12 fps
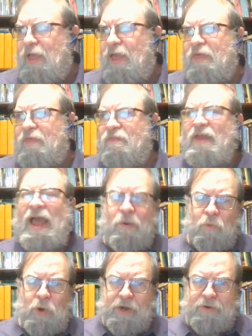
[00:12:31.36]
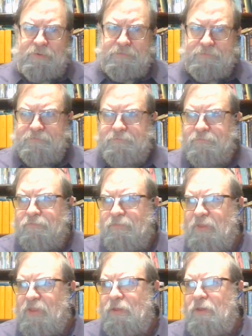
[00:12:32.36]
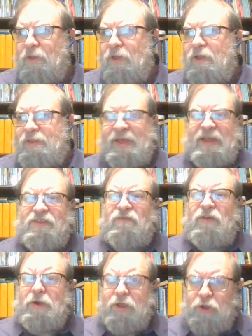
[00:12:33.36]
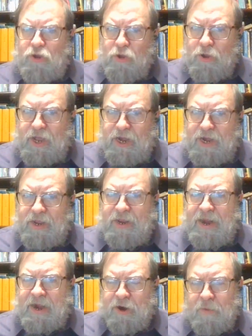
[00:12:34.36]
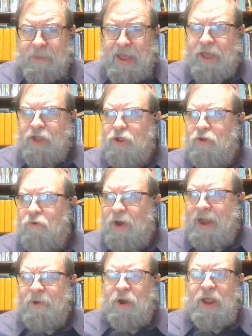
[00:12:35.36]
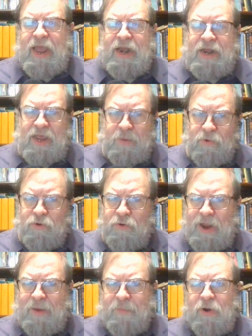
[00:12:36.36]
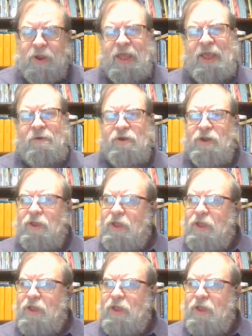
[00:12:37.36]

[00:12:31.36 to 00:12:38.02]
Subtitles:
that one. Now that's very good Aramaic grammar and Hebrew grammar, and